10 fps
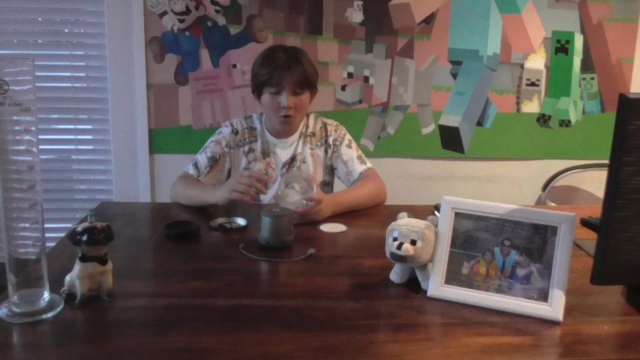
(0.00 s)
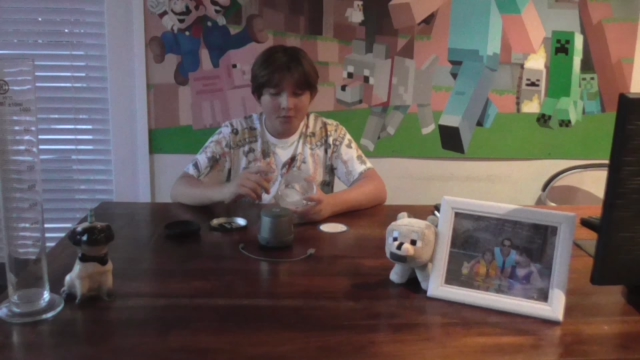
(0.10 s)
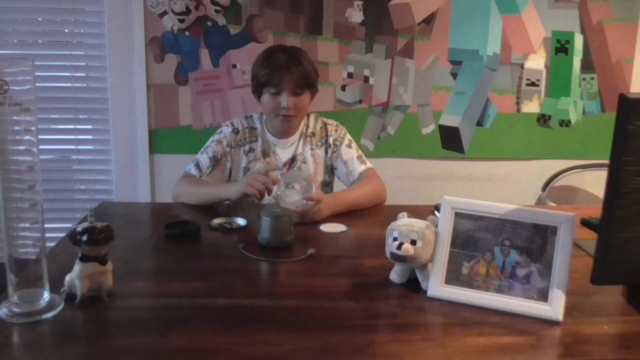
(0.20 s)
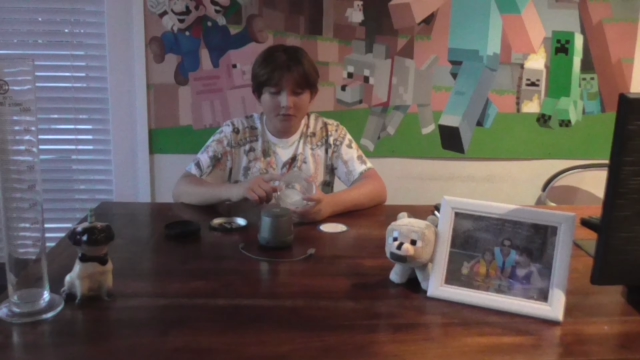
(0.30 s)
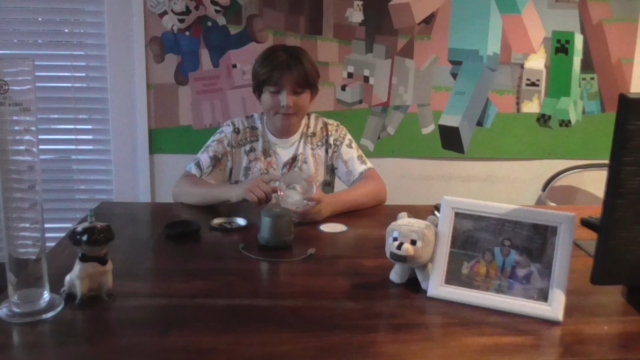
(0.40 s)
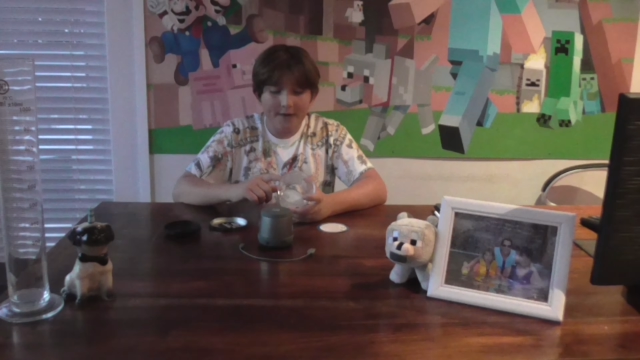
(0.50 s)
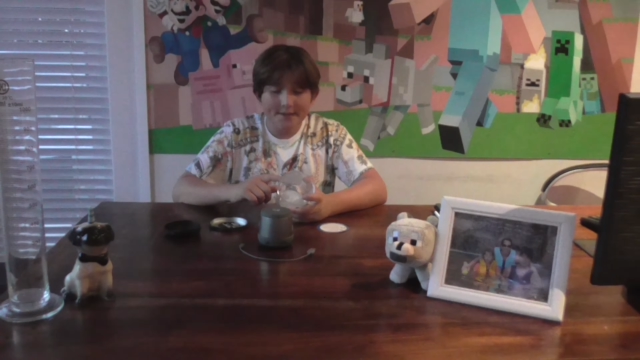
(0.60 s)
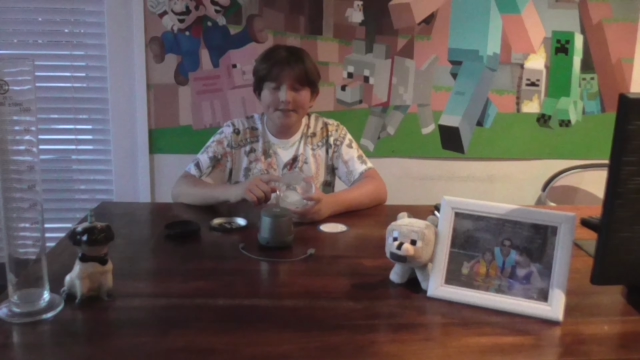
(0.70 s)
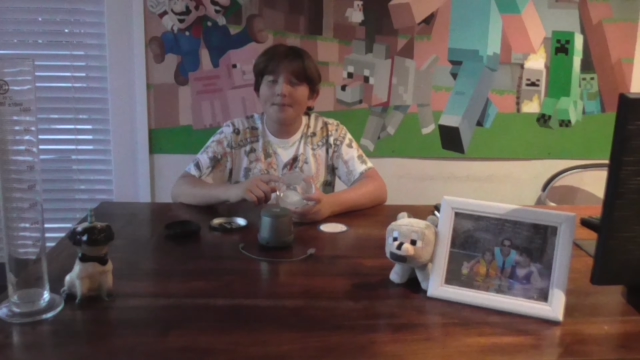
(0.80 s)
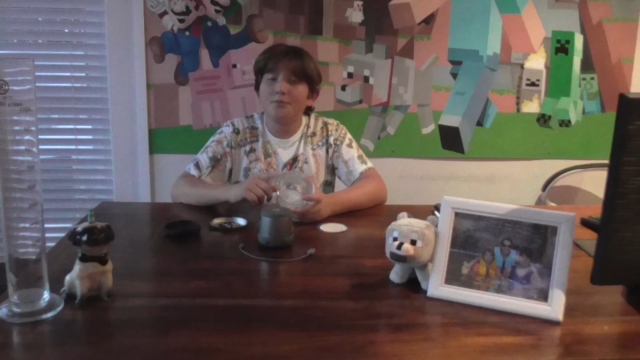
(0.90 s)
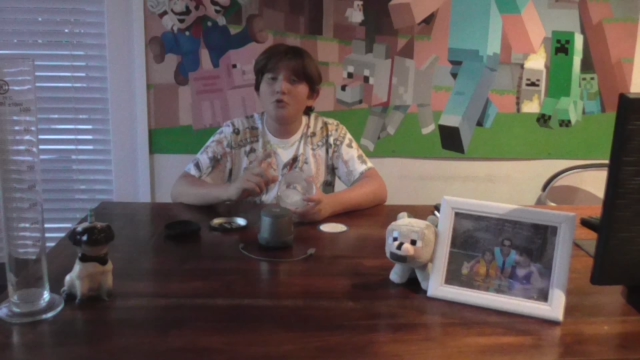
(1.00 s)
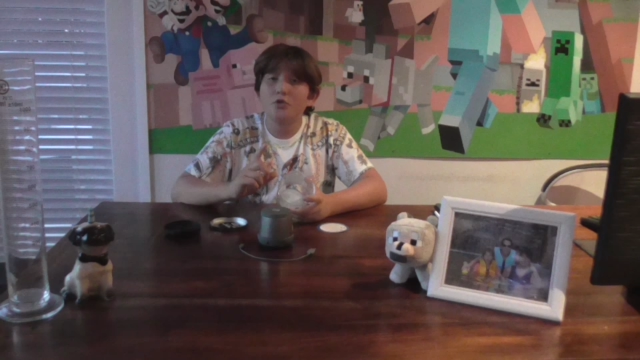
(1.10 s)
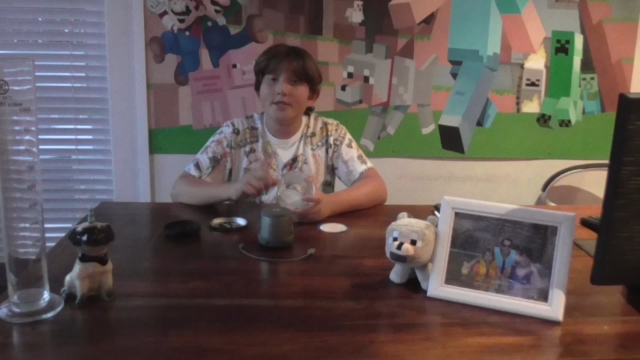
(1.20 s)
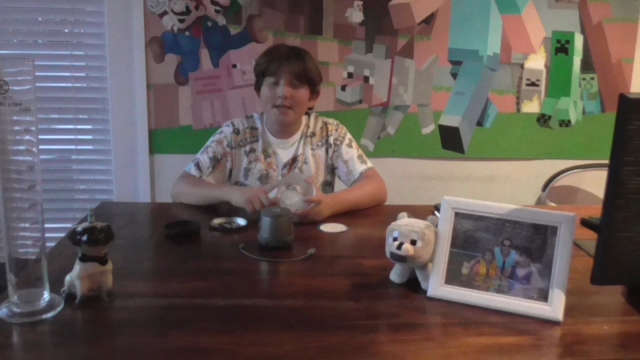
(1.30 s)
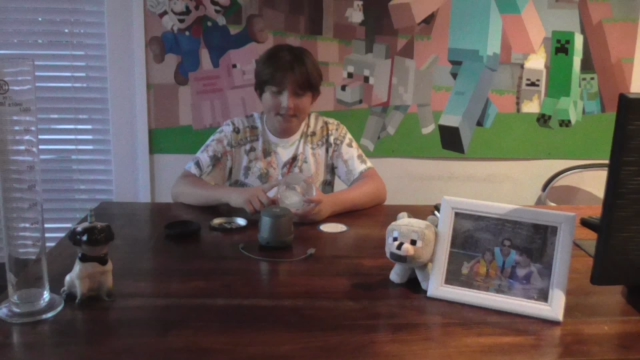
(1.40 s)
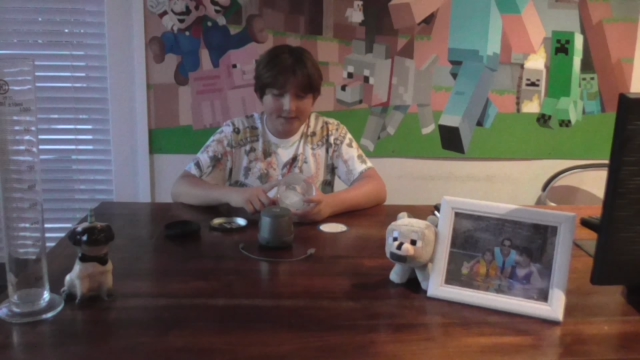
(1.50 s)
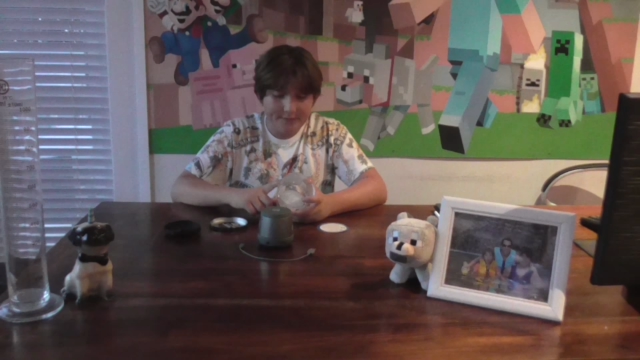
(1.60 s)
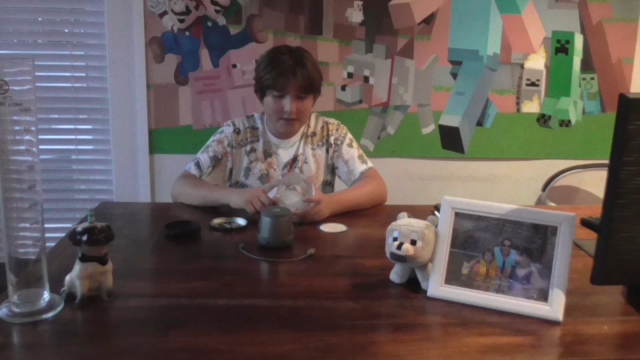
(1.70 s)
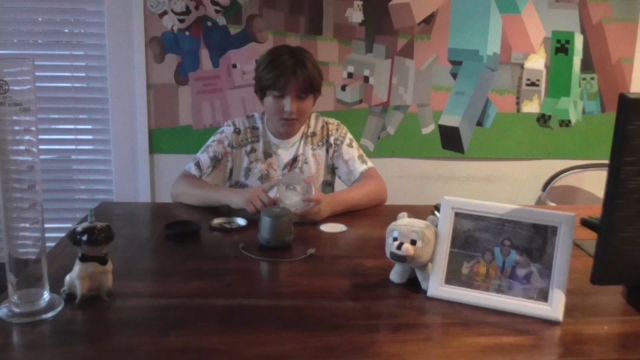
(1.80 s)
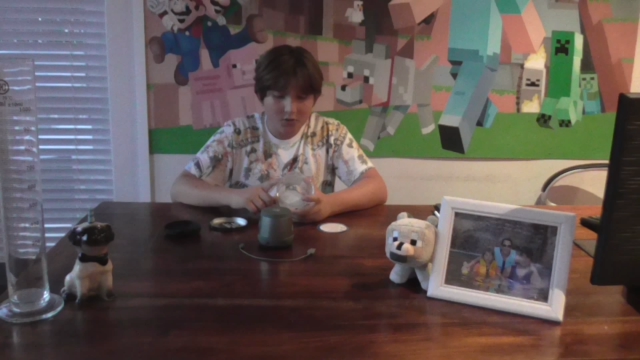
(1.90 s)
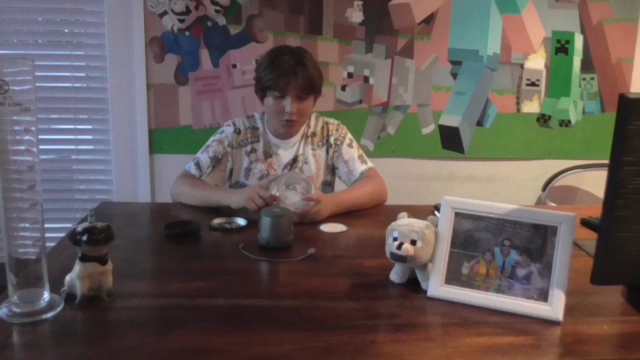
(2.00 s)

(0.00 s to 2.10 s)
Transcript: with your device up to 30 feet